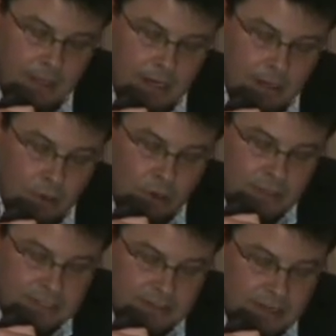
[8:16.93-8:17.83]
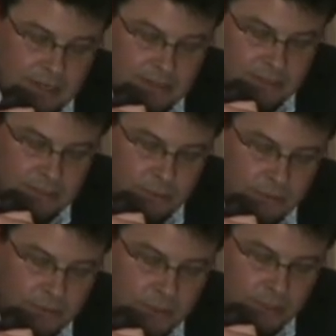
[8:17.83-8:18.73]
Along these lines, it is
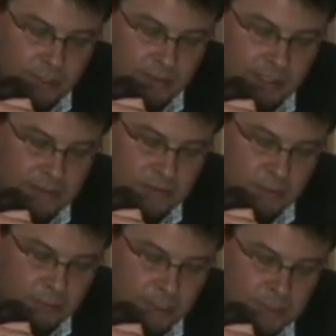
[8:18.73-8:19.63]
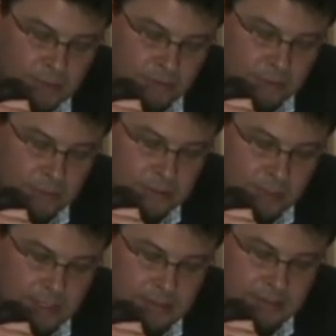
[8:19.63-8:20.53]
worth noting that external pressure from the
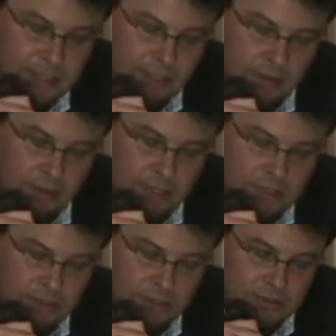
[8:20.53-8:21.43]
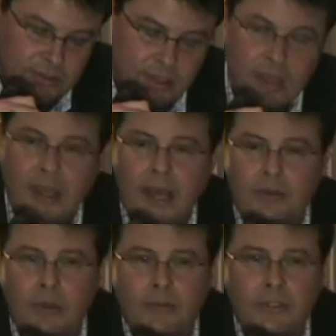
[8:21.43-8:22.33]
U.S. and other nations had
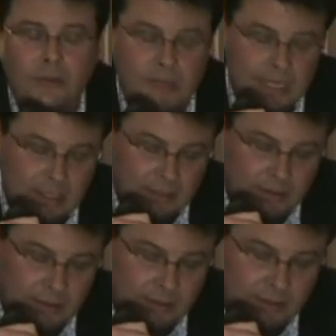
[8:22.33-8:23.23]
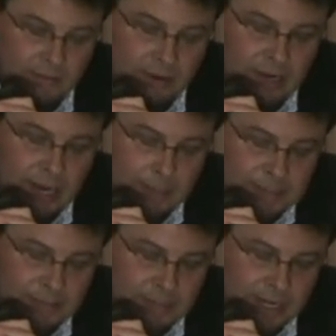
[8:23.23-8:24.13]
often created the very
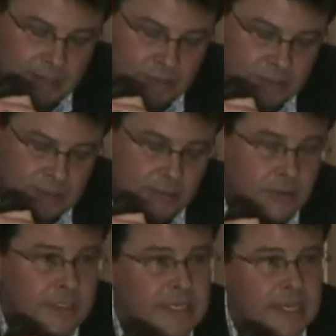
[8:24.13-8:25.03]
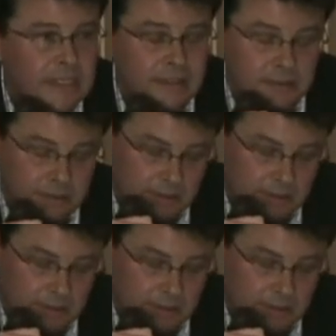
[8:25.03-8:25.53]
opposite reactions that were intended.